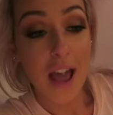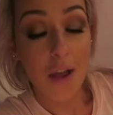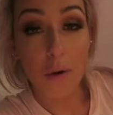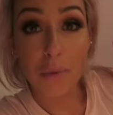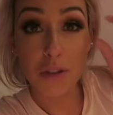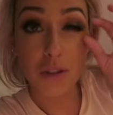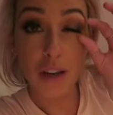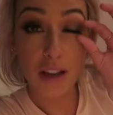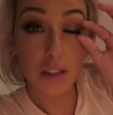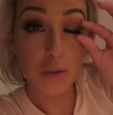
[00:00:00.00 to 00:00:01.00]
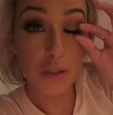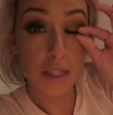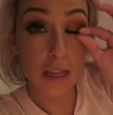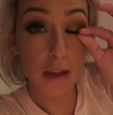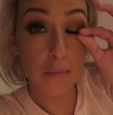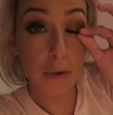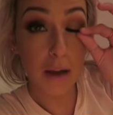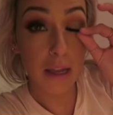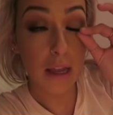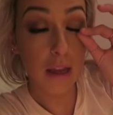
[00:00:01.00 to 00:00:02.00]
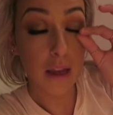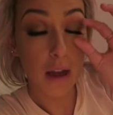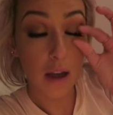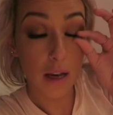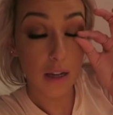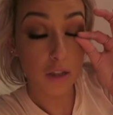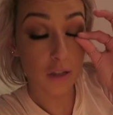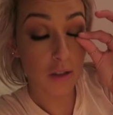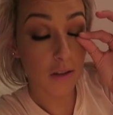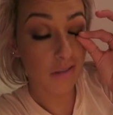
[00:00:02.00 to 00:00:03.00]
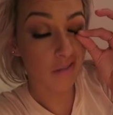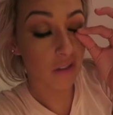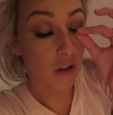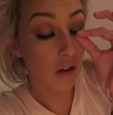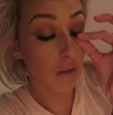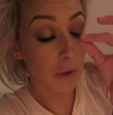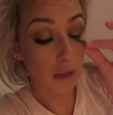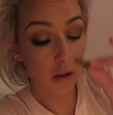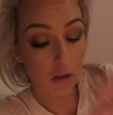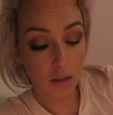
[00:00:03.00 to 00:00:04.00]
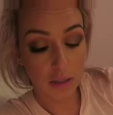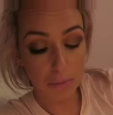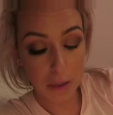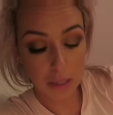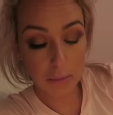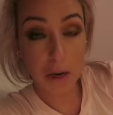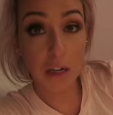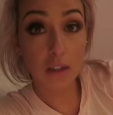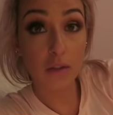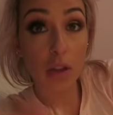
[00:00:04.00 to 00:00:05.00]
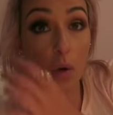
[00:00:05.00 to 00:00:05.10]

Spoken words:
I hope you enjoyed it. Actually, I want to take my eyelashes off. Oh my god, the best part of